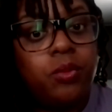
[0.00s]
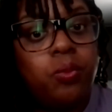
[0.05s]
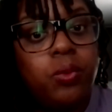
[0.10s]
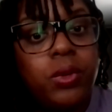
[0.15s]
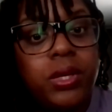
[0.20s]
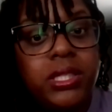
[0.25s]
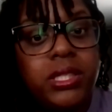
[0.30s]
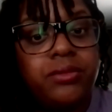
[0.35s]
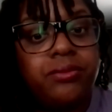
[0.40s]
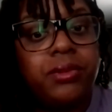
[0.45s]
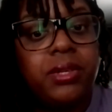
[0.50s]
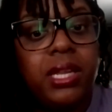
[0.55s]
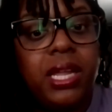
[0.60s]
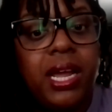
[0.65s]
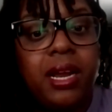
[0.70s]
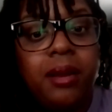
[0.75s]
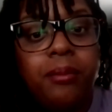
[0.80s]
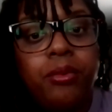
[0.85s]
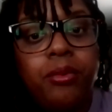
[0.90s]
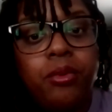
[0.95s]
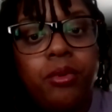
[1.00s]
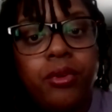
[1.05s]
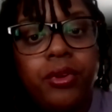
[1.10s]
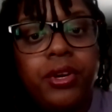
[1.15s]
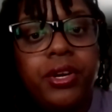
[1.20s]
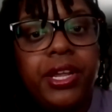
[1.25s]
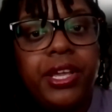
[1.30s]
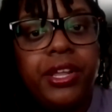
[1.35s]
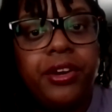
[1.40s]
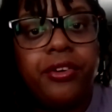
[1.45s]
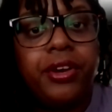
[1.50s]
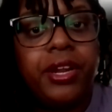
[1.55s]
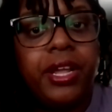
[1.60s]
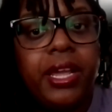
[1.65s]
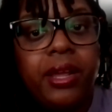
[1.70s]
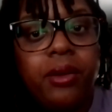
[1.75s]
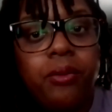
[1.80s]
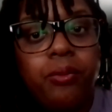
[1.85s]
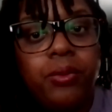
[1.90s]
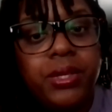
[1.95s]
what's reliable on the
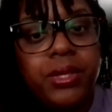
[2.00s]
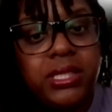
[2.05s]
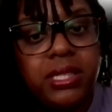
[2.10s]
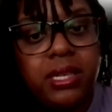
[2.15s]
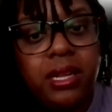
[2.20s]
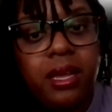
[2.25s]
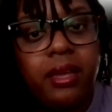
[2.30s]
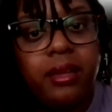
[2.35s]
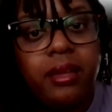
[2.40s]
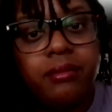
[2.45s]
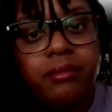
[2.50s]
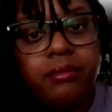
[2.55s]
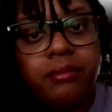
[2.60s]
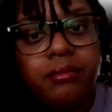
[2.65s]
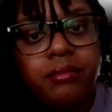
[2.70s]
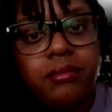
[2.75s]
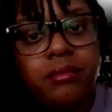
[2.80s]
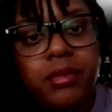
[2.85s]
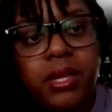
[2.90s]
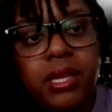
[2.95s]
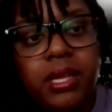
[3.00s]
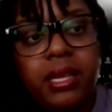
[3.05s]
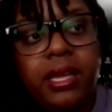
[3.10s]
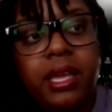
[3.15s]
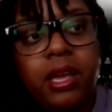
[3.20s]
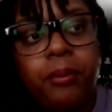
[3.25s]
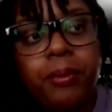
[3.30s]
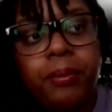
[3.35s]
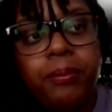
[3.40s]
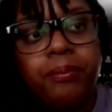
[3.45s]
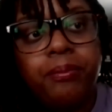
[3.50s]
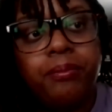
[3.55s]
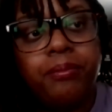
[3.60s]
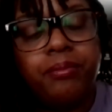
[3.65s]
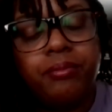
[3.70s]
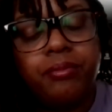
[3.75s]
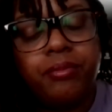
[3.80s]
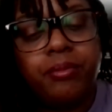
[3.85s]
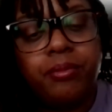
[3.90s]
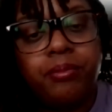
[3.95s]
internet and what's not, helping
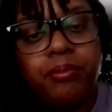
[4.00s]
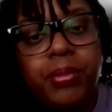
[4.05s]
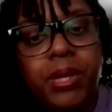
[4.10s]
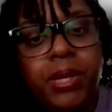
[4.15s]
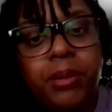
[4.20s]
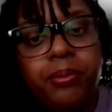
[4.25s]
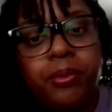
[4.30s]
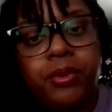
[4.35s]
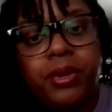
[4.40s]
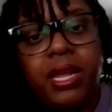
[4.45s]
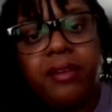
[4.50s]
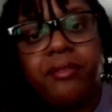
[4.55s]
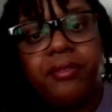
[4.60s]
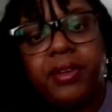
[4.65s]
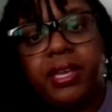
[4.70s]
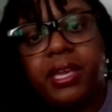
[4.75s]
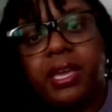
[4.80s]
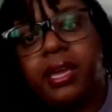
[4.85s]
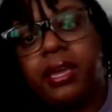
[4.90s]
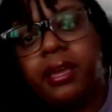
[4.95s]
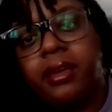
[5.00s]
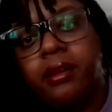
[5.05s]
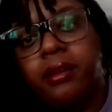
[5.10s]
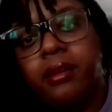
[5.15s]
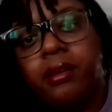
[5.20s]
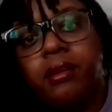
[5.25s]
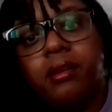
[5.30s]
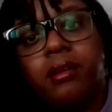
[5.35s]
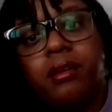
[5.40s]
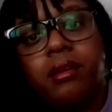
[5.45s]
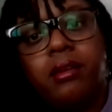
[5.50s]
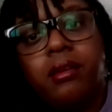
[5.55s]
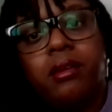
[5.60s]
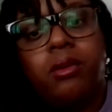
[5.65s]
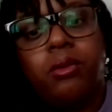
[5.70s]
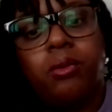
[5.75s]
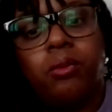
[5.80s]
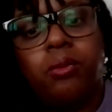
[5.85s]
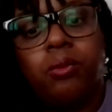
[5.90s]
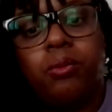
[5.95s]
people navigate
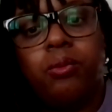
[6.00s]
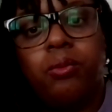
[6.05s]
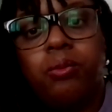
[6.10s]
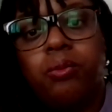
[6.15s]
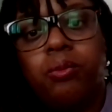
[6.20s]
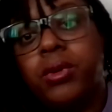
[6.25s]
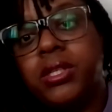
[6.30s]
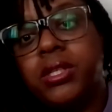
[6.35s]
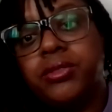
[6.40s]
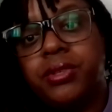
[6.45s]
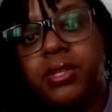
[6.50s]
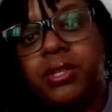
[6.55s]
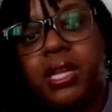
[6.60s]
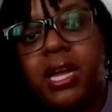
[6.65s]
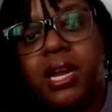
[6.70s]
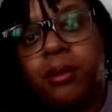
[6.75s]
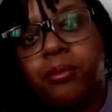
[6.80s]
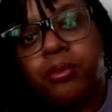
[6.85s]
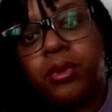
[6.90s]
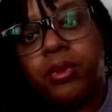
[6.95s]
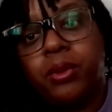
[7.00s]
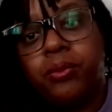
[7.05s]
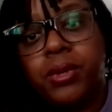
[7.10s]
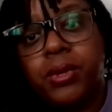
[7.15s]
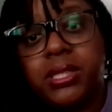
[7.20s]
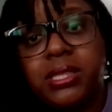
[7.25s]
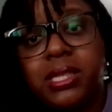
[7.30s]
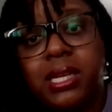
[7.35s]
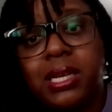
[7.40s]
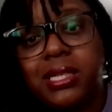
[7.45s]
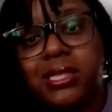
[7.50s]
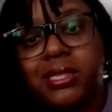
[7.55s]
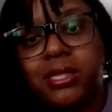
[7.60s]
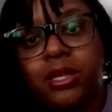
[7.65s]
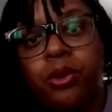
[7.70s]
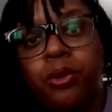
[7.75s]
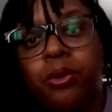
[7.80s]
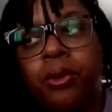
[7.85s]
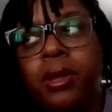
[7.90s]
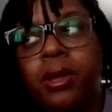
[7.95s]
what's reliable and what's not.
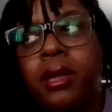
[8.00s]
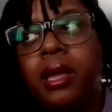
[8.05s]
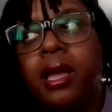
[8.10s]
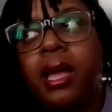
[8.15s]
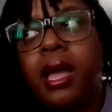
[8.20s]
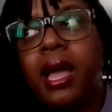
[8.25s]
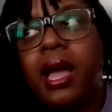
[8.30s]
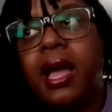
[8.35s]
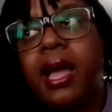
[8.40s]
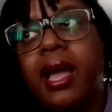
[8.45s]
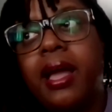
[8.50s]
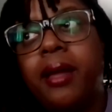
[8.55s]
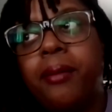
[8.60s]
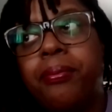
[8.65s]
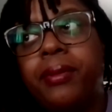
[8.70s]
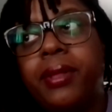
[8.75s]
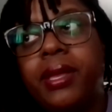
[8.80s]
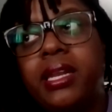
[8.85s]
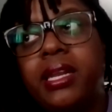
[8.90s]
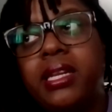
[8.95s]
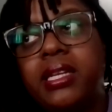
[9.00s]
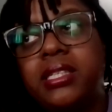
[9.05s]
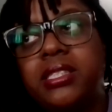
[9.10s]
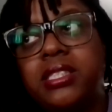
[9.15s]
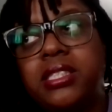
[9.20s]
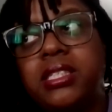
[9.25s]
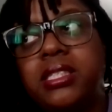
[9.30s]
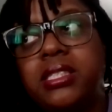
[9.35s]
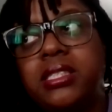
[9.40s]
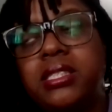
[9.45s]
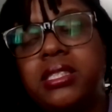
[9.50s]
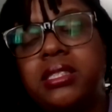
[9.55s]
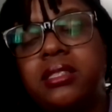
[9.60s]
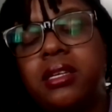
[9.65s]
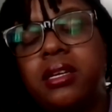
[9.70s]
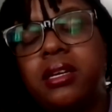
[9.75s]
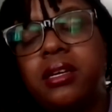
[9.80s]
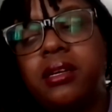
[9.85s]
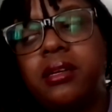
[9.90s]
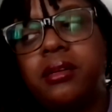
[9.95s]
So I plan to
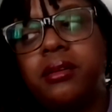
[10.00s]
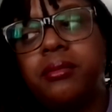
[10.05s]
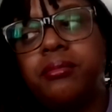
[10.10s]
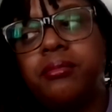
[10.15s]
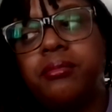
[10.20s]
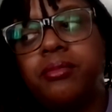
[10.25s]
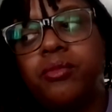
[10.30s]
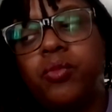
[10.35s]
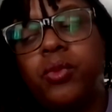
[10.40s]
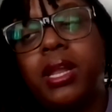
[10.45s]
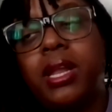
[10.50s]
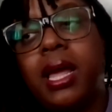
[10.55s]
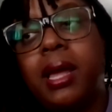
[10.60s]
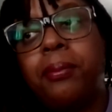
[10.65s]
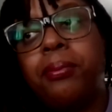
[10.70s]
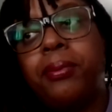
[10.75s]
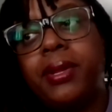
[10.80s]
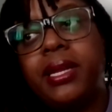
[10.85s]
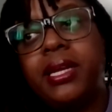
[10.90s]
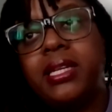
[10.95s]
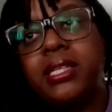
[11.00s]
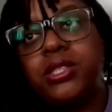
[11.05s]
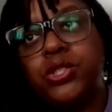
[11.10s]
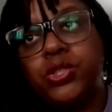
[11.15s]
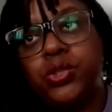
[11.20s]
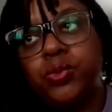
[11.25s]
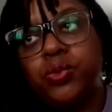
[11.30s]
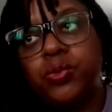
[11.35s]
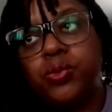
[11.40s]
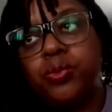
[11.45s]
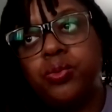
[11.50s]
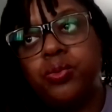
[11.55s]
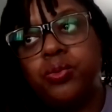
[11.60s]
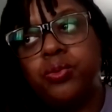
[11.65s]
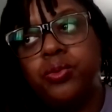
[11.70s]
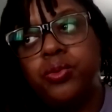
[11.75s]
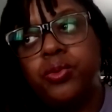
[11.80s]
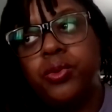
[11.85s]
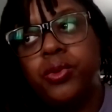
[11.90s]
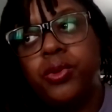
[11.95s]
just I plan to
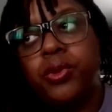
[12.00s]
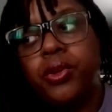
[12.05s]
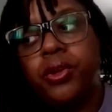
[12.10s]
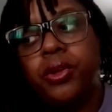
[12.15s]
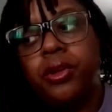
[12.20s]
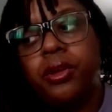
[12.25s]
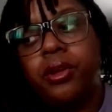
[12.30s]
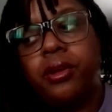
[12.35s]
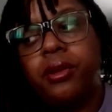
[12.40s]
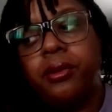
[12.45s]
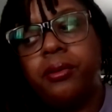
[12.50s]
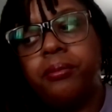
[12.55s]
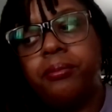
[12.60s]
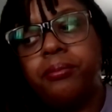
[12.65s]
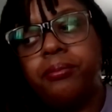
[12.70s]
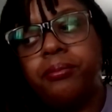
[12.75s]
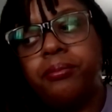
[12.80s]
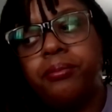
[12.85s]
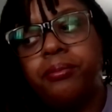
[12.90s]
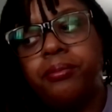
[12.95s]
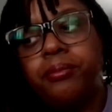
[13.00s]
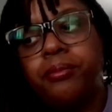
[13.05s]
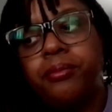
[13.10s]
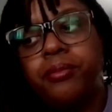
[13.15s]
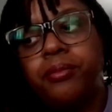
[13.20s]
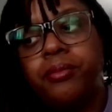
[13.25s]
um